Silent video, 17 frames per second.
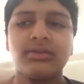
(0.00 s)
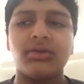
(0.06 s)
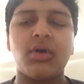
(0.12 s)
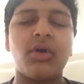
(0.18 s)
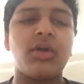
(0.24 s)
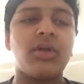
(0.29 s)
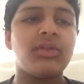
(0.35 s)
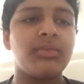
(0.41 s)

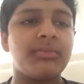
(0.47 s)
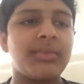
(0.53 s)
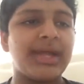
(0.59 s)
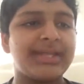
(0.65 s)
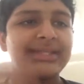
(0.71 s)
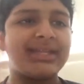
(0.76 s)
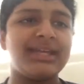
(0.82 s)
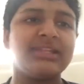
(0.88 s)
All
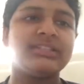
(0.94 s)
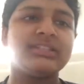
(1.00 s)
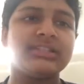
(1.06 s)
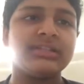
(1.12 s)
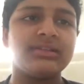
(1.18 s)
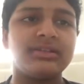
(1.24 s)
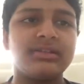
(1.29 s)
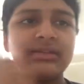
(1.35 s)
my
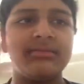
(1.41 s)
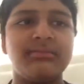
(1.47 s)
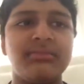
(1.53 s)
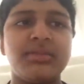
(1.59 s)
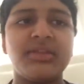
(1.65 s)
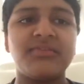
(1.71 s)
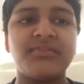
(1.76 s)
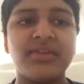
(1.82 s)
Kason and
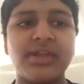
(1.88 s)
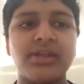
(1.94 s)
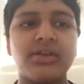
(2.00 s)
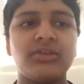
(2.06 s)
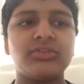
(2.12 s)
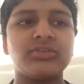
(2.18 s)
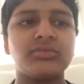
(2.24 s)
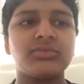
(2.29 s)
me
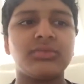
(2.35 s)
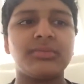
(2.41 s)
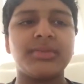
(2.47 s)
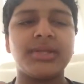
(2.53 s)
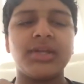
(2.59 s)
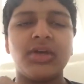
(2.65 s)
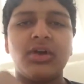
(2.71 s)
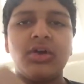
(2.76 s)
videos will
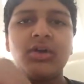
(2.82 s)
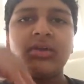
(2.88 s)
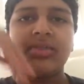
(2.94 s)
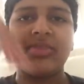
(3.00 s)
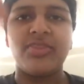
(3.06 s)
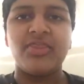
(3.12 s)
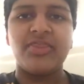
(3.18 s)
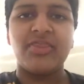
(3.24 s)
be
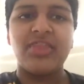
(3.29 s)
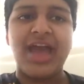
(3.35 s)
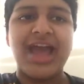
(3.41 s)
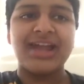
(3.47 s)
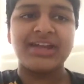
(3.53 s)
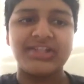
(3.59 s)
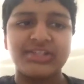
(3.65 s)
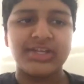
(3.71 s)
on
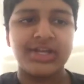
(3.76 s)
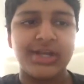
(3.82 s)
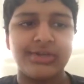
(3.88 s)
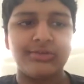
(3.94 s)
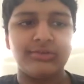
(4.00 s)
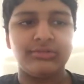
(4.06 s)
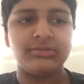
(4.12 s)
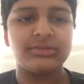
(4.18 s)
that
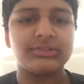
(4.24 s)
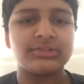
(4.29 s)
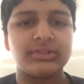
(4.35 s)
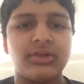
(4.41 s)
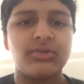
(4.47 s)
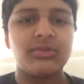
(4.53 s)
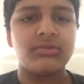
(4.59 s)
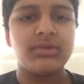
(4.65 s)
channel.
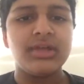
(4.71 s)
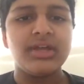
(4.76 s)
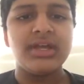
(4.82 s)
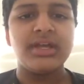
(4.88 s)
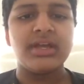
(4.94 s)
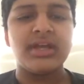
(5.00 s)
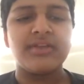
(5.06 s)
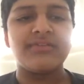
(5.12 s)
So
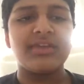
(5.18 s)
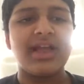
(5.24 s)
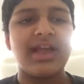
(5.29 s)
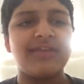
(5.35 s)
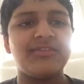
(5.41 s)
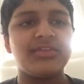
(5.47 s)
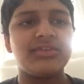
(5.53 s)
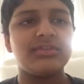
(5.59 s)
if you
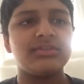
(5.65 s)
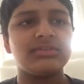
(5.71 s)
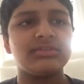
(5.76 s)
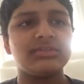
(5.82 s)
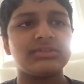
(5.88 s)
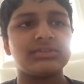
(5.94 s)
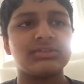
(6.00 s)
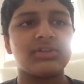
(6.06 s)
haven't
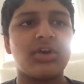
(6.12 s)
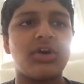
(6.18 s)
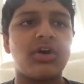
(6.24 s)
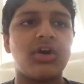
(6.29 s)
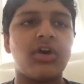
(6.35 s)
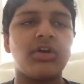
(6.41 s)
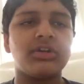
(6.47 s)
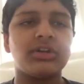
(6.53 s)
saw
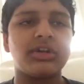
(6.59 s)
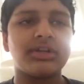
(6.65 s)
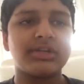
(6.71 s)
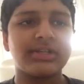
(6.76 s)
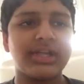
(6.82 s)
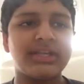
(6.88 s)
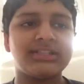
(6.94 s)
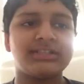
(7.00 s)
all our
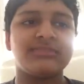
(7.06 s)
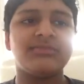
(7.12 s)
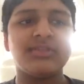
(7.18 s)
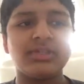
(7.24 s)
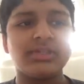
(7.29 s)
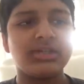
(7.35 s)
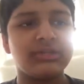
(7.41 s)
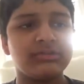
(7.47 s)
Kason
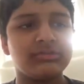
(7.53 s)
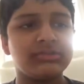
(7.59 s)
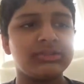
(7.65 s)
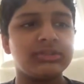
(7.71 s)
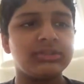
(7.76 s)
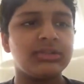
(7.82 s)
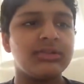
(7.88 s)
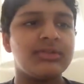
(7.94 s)

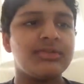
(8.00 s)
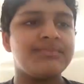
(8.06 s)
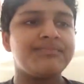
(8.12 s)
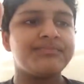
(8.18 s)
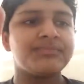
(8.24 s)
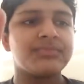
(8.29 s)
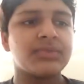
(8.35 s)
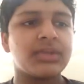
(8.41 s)
videos,
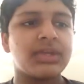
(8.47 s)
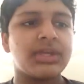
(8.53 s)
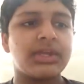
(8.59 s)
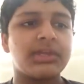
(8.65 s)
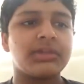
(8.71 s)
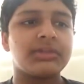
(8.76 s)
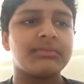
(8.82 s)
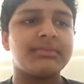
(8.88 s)

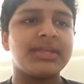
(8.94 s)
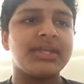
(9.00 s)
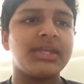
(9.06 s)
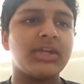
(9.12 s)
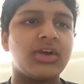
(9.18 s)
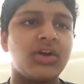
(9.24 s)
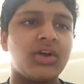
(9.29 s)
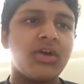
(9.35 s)
it'll
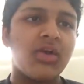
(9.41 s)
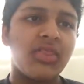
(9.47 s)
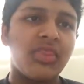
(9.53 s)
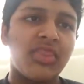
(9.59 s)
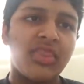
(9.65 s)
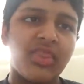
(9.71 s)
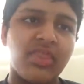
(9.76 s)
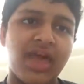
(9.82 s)
be
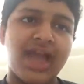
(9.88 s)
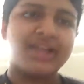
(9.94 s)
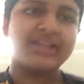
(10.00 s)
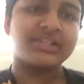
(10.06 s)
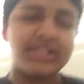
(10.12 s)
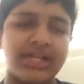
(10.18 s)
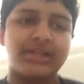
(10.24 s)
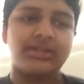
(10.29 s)
on that
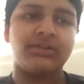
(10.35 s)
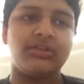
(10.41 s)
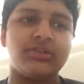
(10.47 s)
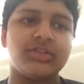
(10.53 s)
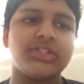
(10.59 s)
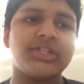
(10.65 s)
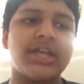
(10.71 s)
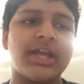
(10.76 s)
channel,
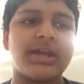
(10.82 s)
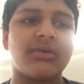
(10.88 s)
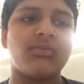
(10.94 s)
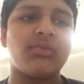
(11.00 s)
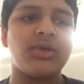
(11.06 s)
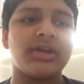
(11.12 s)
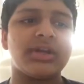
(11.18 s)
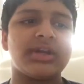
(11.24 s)
Shadow
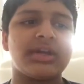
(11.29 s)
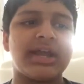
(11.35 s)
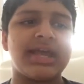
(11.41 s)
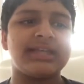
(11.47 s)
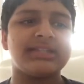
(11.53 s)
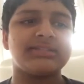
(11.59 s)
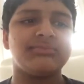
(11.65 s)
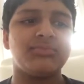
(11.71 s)
One
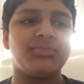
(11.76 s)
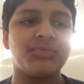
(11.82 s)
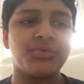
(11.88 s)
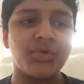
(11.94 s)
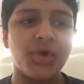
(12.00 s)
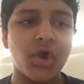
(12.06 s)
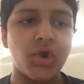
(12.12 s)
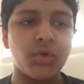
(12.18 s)
Cast
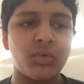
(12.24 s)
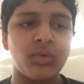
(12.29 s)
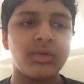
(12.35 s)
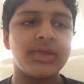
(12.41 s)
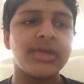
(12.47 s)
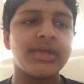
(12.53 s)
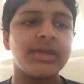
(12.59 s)
Bro.